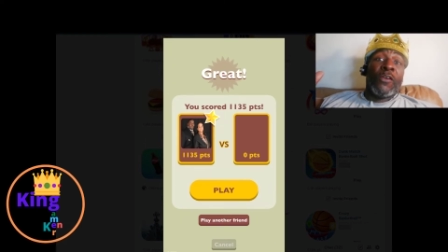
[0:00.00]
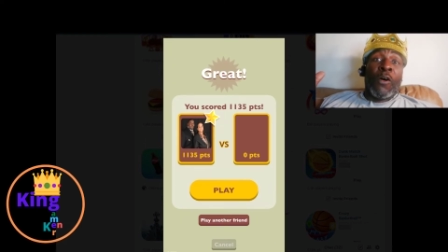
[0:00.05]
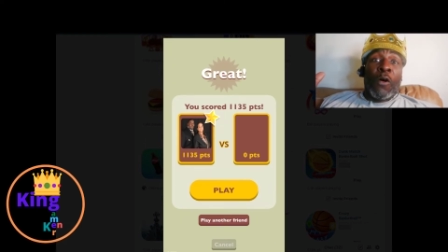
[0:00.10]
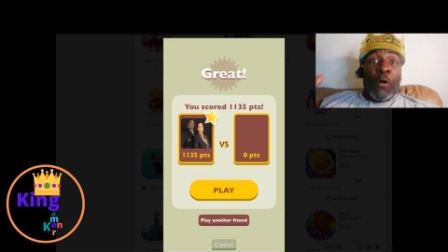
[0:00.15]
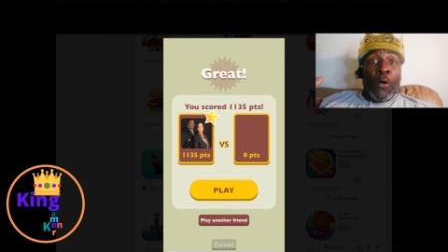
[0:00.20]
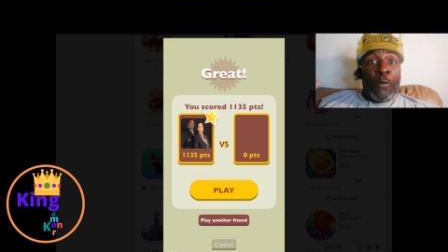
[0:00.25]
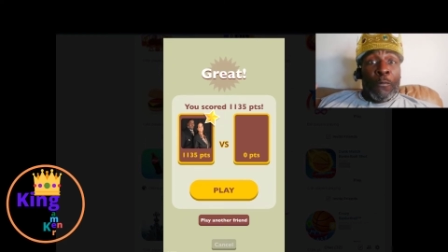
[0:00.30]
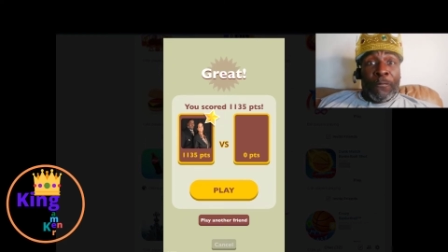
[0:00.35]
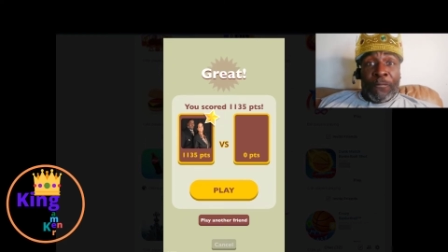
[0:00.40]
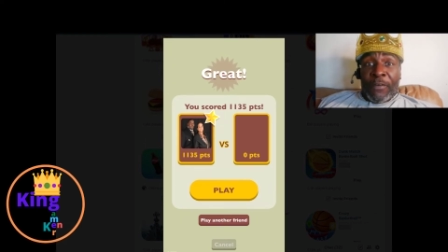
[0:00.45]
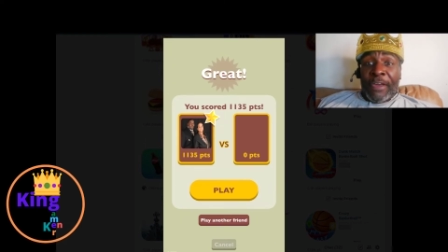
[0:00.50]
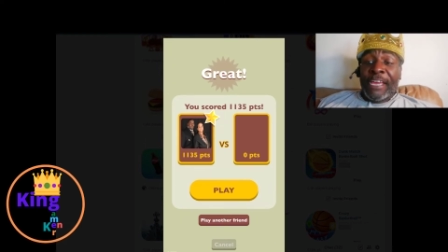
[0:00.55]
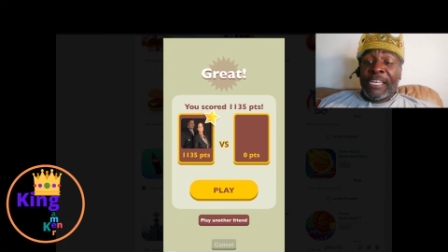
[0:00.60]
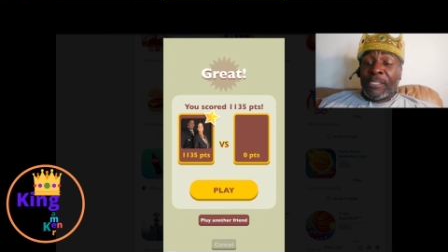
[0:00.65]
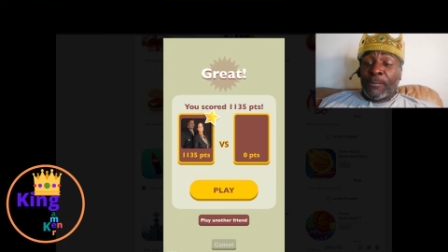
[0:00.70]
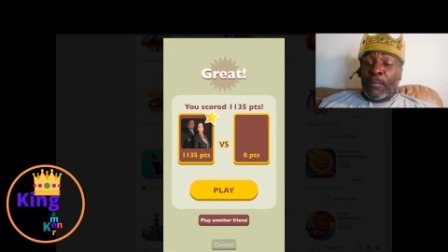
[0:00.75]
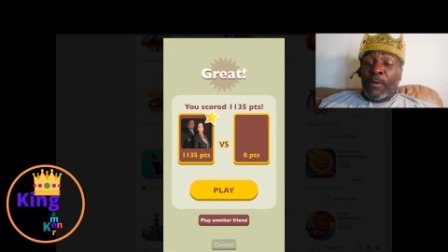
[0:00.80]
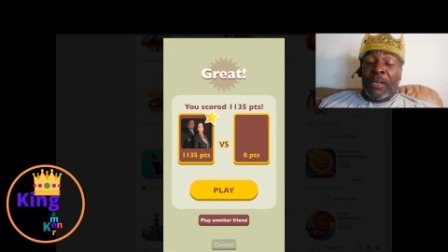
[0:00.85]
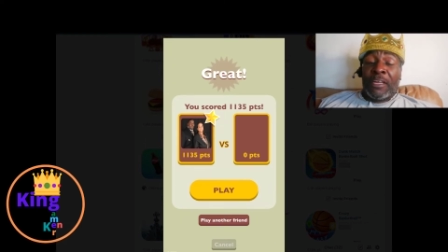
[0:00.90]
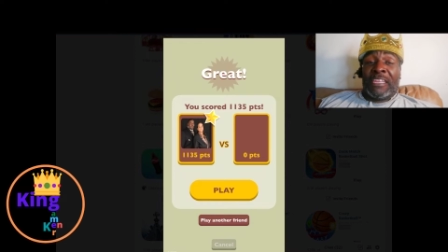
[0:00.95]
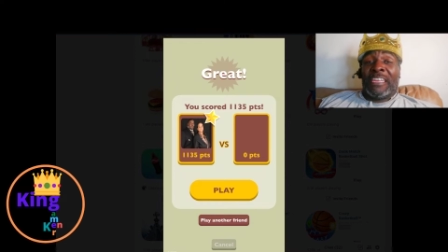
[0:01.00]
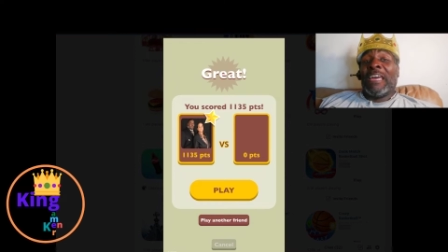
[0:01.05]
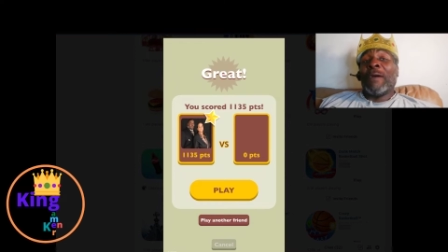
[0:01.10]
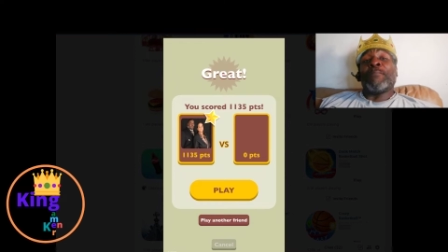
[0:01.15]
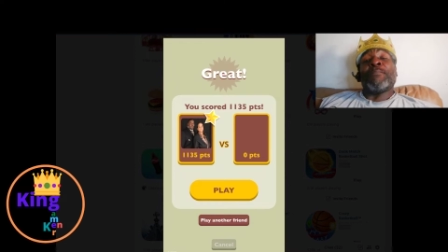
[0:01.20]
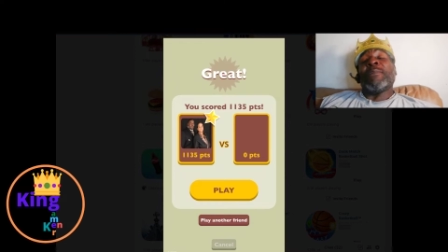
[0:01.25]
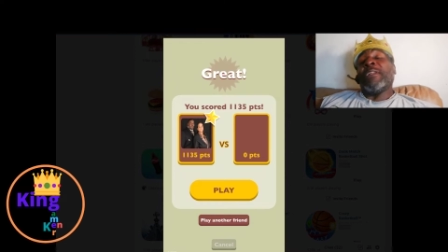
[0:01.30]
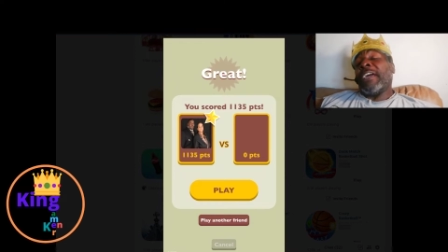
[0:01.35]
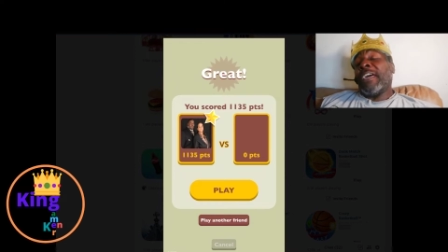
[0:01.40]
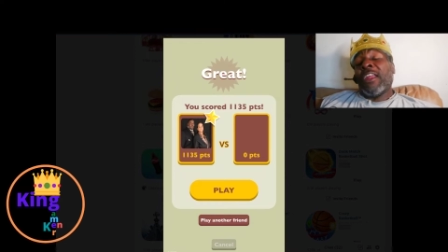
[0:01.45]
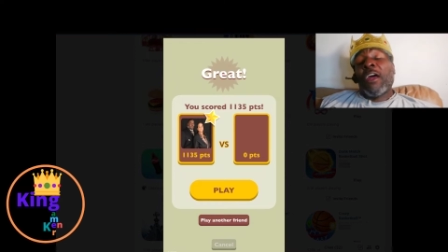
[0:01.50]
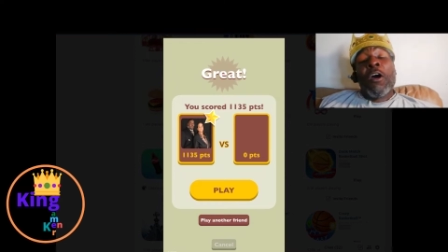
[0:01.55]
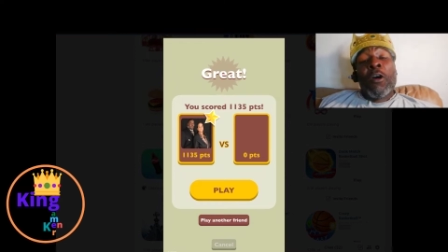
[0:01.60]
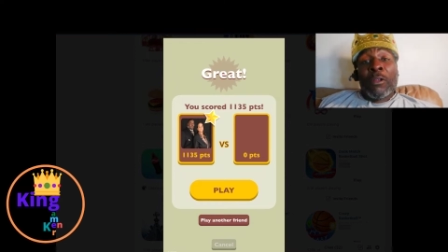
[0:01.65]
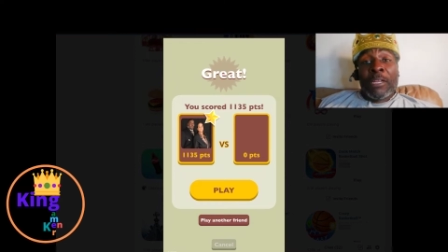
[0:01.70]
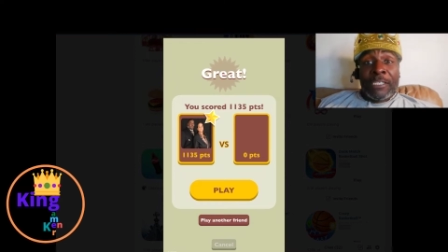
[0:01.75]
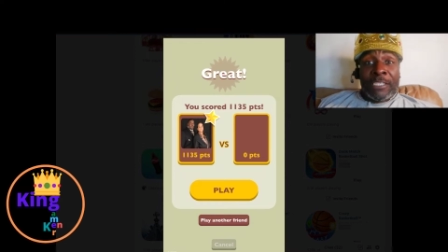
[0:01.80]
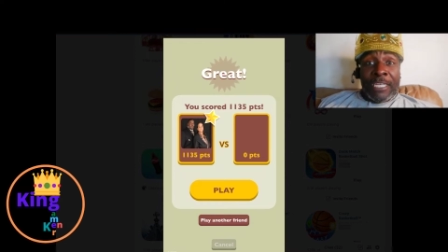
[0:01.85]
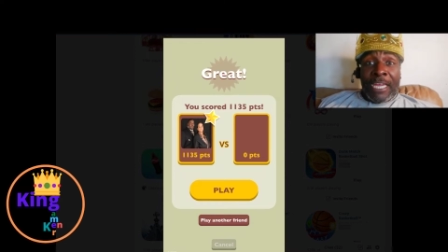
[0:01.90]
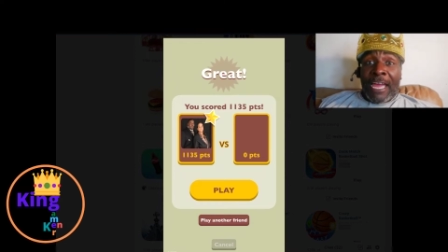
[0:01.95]
on Facebook, and I play it all
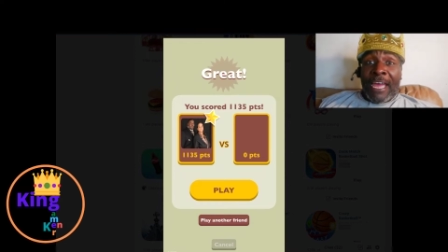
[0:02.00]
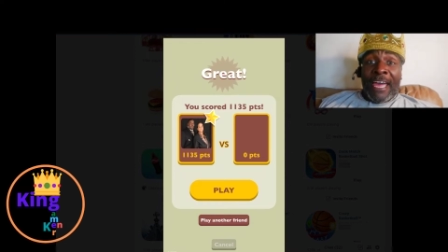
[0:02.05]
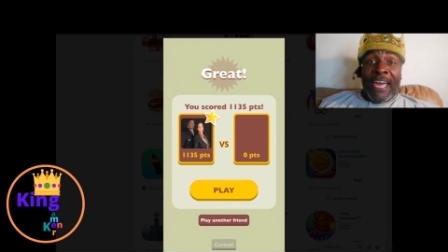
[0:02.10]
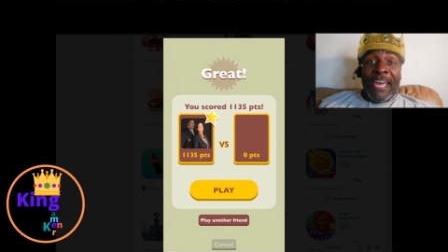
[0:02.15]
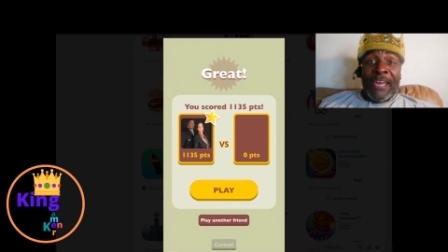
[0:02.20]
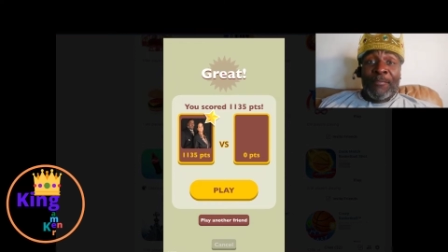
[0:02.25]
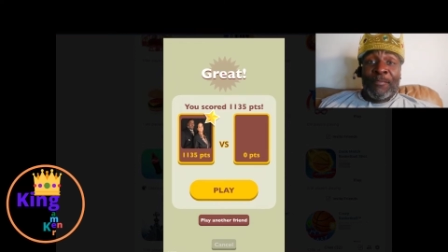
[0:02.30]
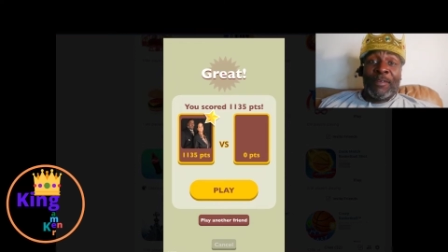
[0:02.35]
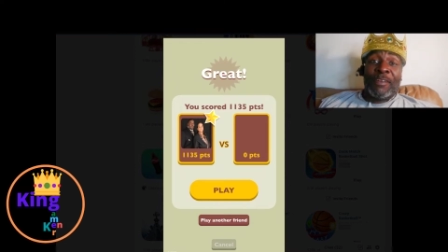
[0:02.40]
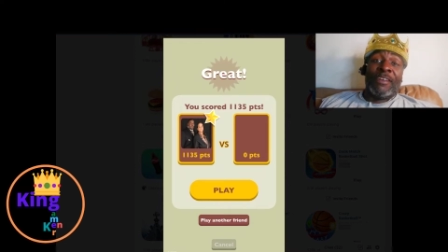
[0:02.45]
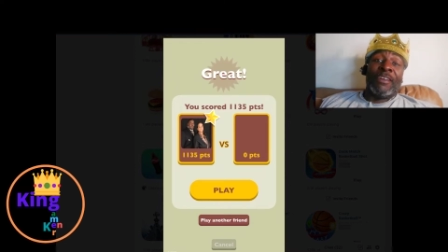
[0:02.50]
the time.